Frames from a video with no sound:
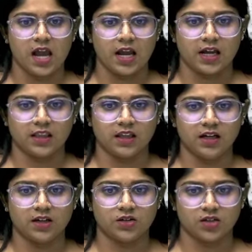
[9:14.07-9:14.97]
in
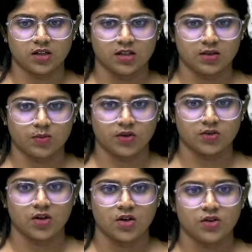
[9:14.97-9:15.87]
the digital
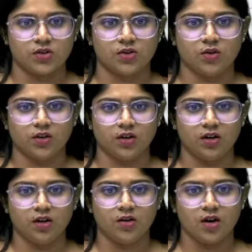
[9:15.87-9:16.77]
space. So
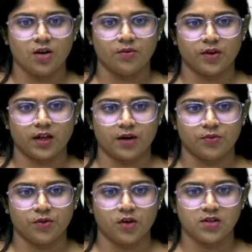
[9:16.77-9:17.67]
here we can
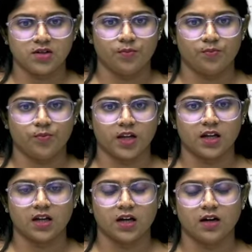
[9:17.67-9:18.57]
first
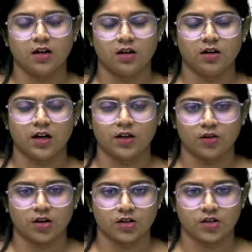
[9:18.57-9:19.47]
bringing in an
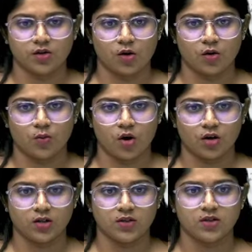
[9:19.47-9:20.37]
introduction on
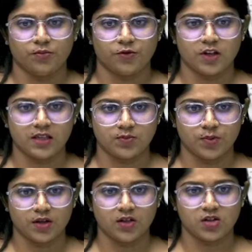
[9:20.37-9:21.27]
what is free
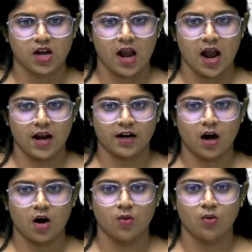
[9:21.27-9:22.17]
speech and
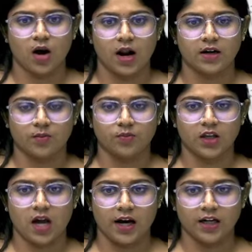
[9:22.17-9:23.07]
how, and
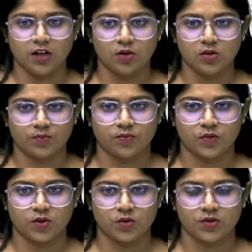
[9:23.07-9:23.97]
the IT Rules
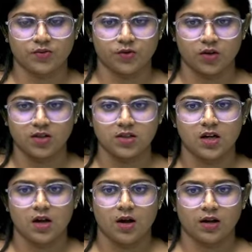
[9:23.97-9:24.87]
which was first
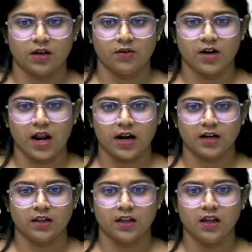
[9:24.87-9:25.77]
given,
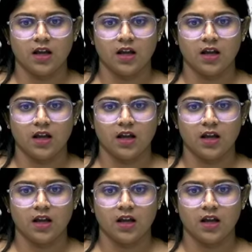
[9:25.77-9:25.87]
and the